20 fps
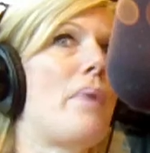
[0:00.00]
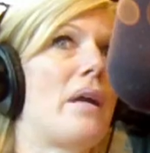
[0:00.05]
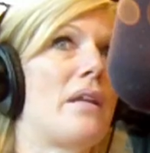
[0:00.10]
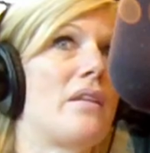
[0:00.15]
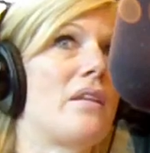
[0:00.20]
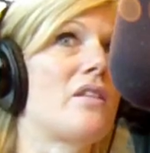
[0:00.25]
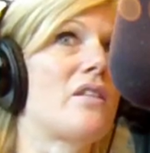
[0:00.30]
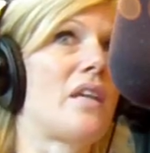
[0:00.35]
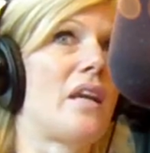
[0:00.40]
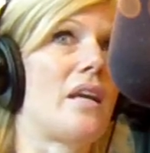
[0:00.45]
But in
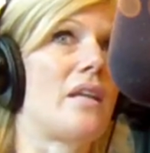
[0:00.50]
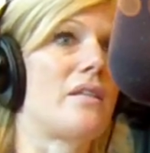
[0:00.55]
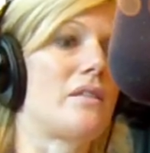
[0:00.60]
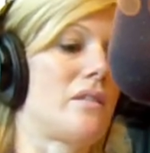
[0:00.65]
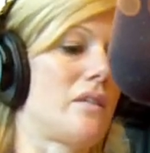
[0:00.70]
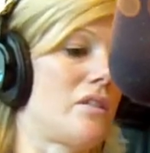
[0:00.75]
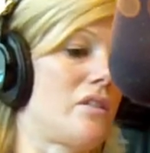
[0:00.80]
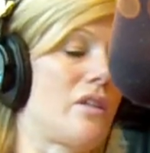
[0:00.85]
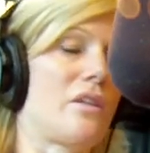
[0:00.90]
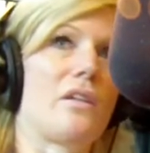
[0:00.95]
this case,
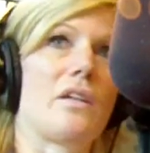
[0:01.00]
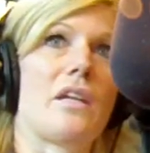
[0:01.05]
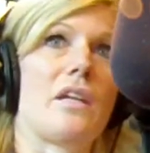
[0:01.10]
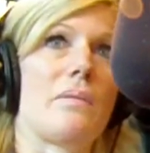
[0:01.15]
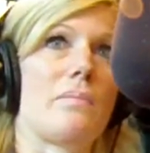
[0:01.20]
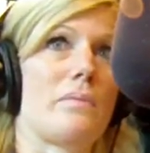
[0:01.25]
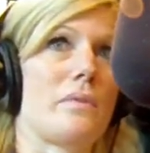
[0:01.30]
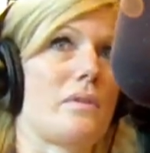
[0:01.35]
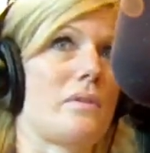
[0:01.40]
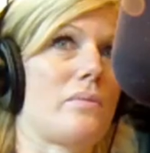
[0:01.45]
it's going to
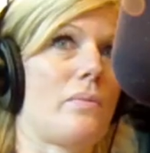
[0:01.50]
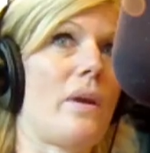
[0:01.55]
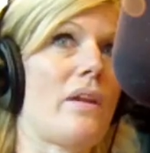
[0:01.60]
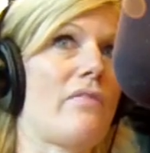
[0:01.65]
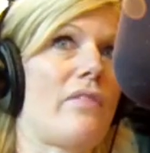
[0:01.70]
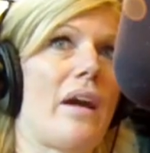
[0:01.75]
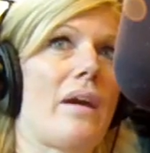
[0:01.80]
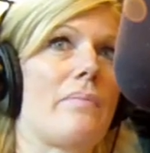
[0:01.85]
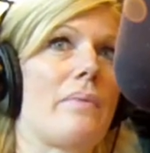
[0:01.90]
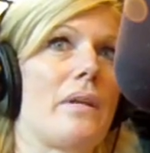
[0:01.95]
keep this
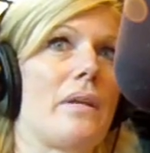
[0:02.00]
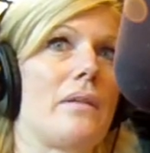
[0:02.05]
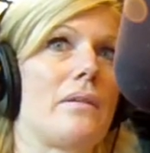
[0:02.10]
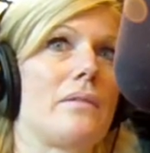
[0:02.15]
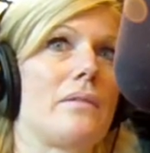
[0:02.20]
wife happy.